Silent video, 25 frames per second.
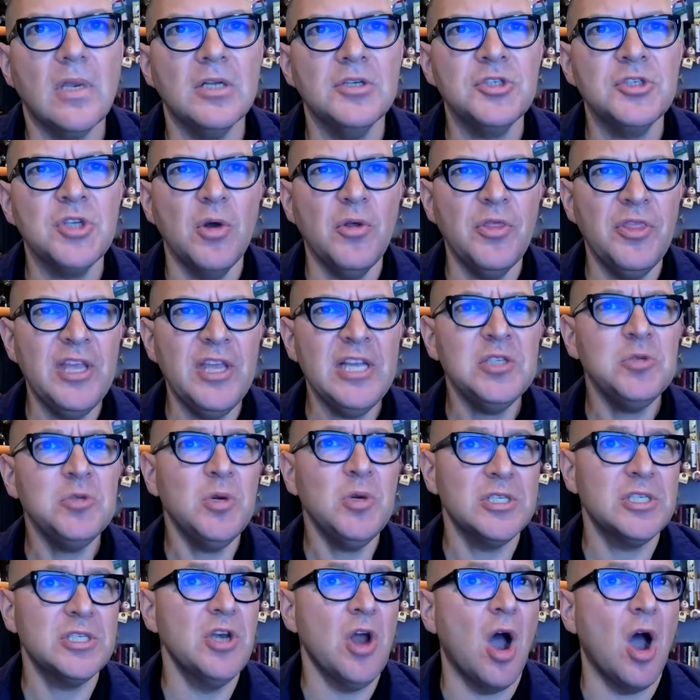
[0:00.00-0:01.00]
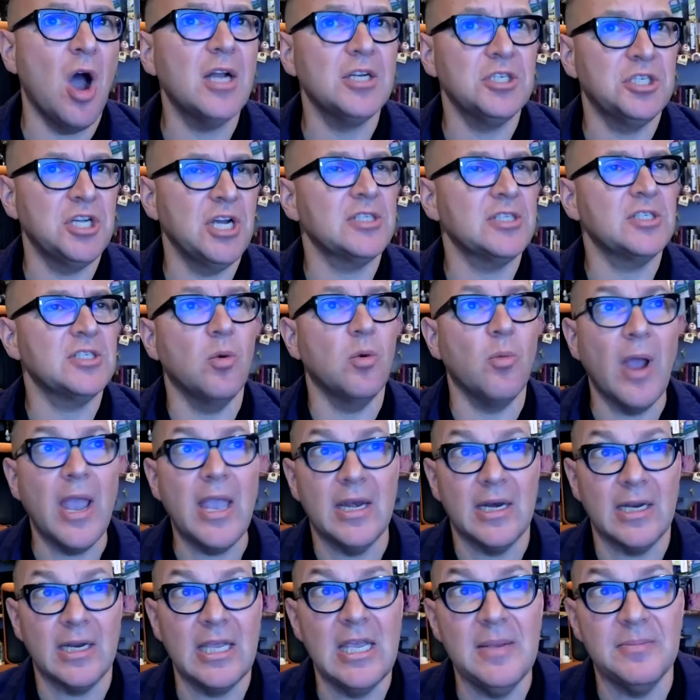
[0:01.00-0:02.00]
So this was not just a
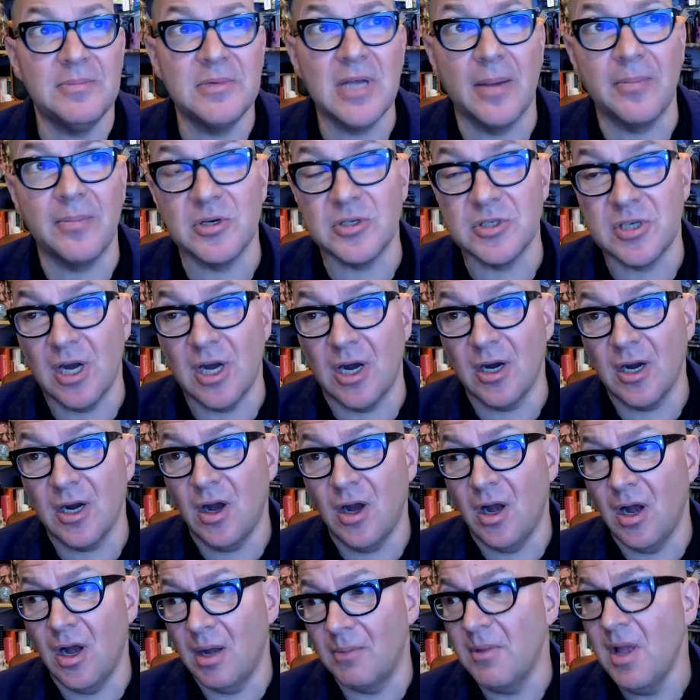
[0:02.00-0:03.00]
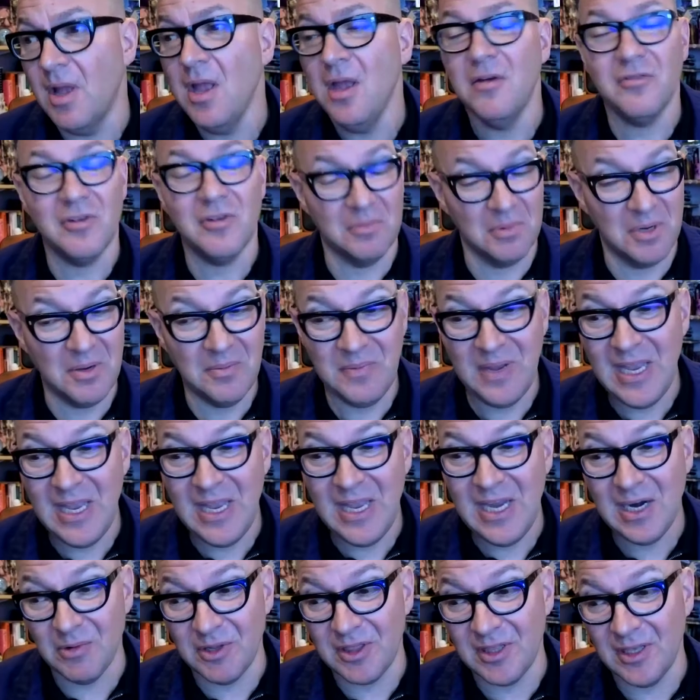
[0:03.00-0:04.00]
way to keep diapers.com from
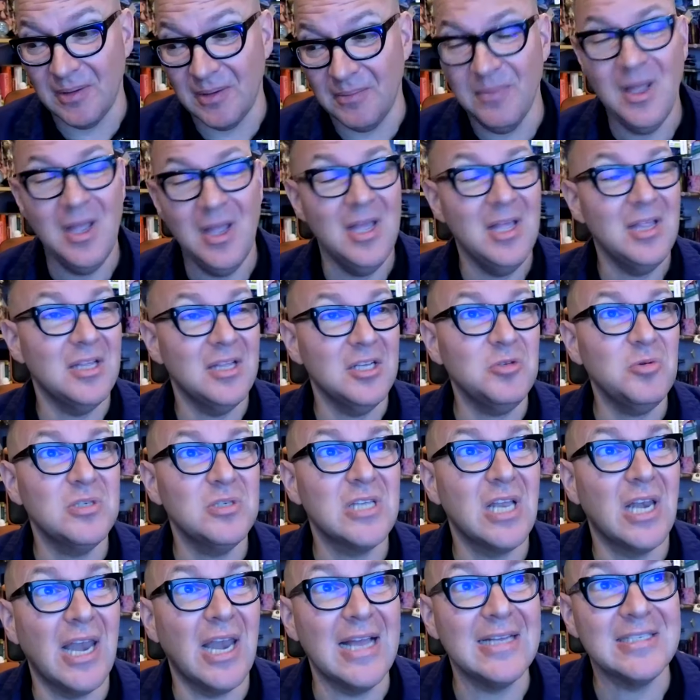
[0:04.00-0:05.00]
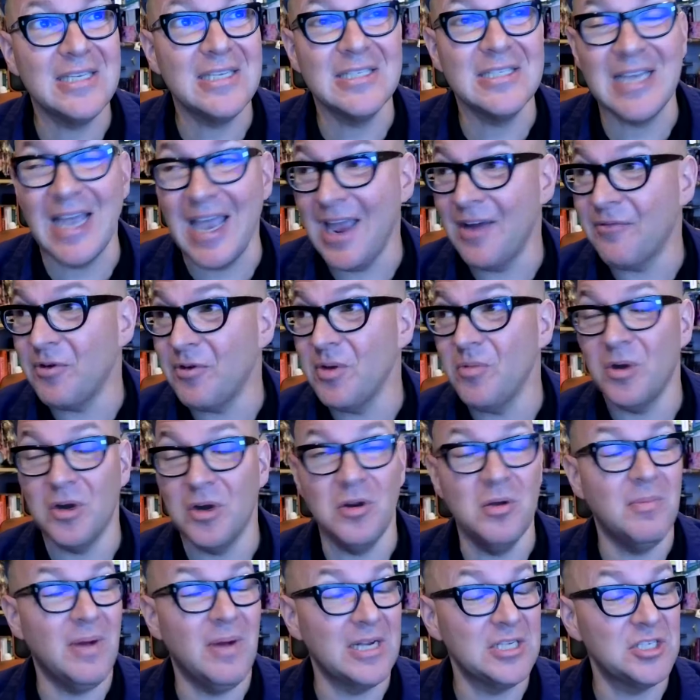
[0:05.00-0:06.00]
competing with them. This was a lesson to
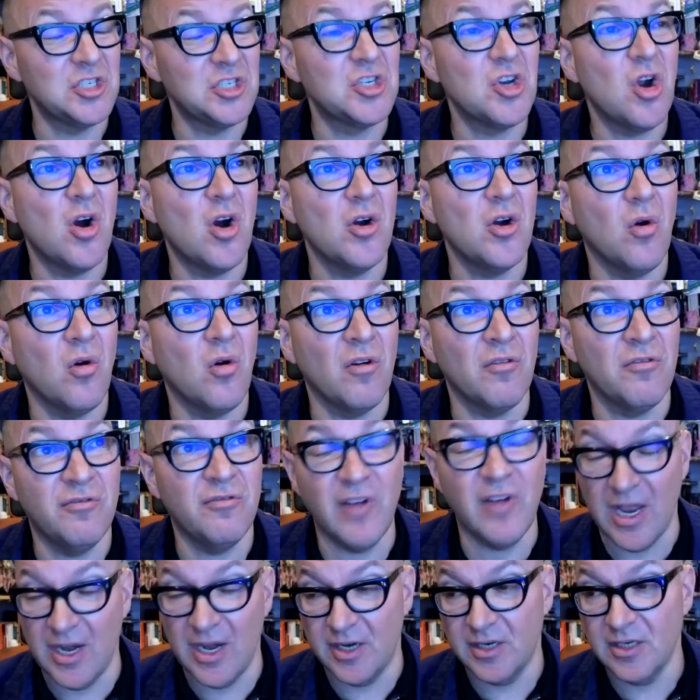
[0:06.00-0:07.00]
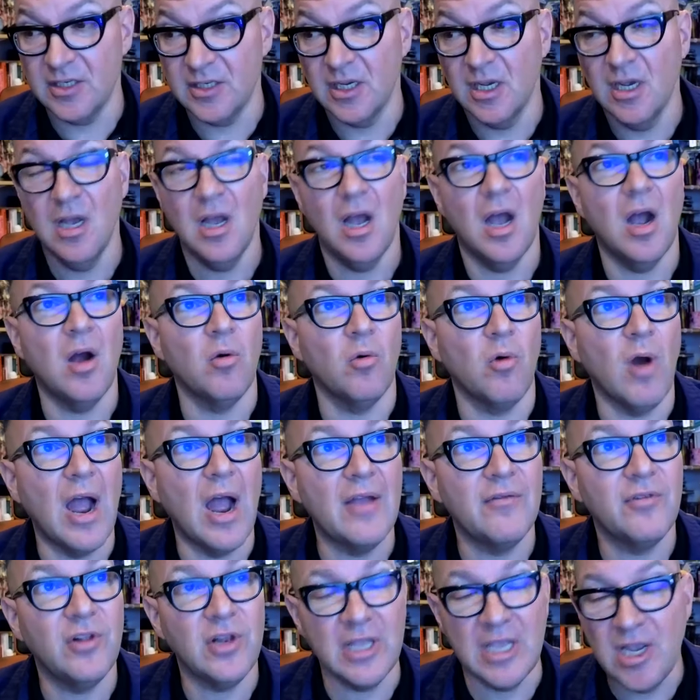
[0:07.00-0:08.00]
everyone who might start or fund a
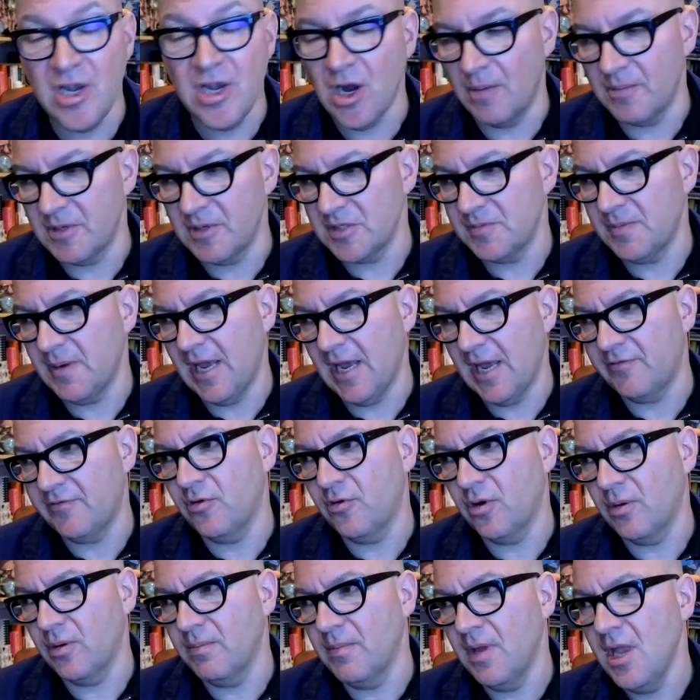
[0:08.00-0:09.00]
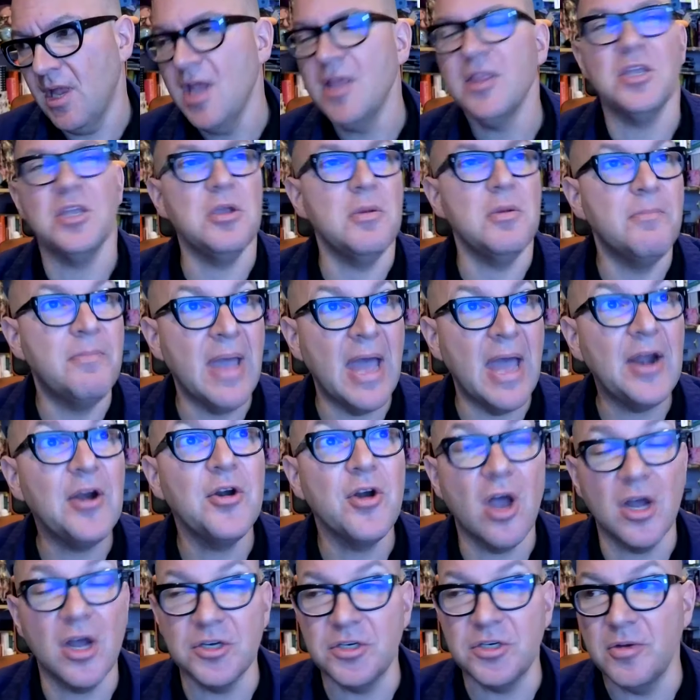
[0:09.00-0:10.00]
rival e-commerce platform that you better
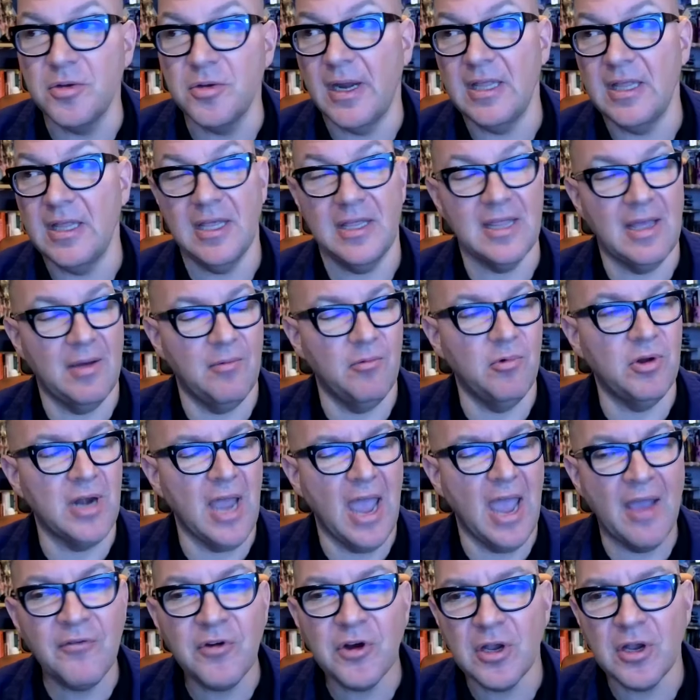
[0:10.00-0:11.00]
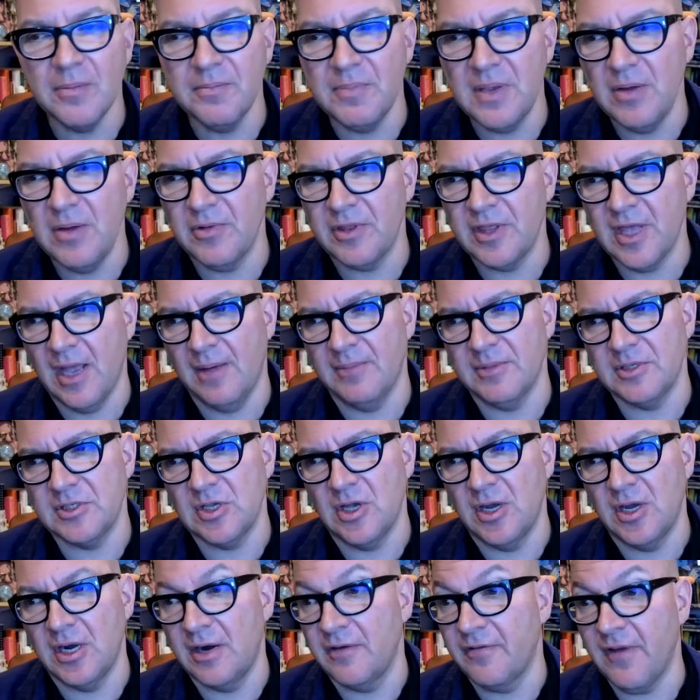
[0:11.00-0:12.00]
not do anything that would ever compete with
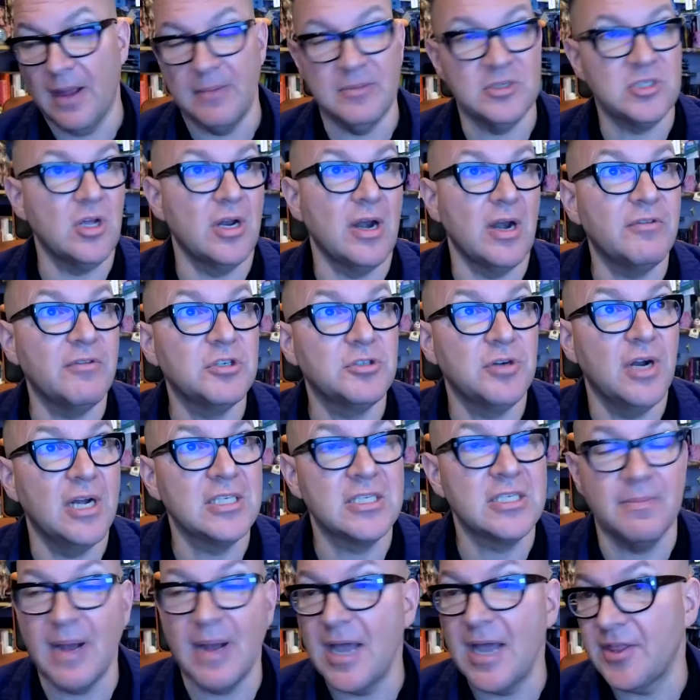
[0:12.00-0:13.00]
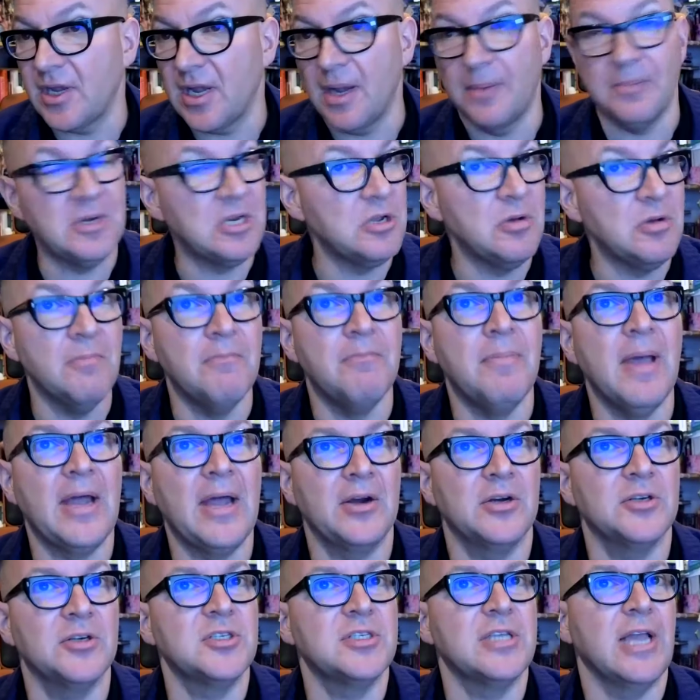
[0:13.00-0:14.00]
Amazon. And if Amazon ever tries to buy the company, you
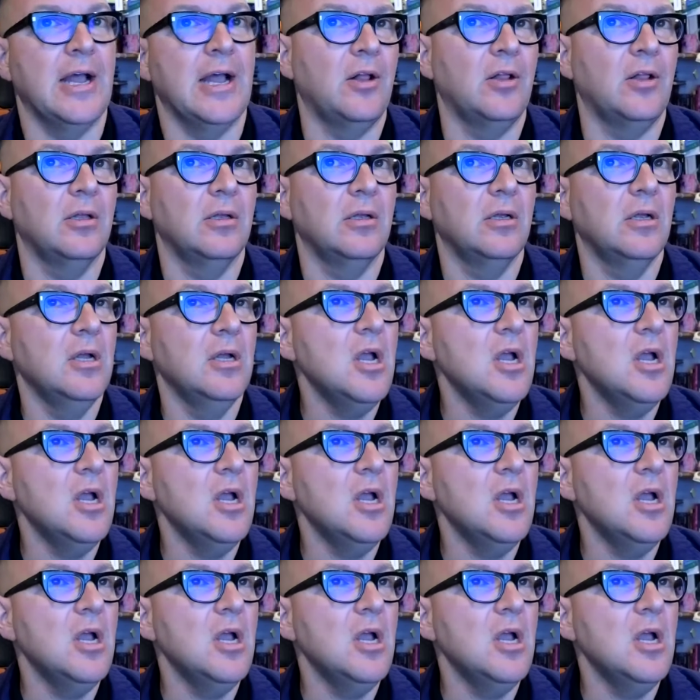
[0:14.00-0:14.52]
better sell.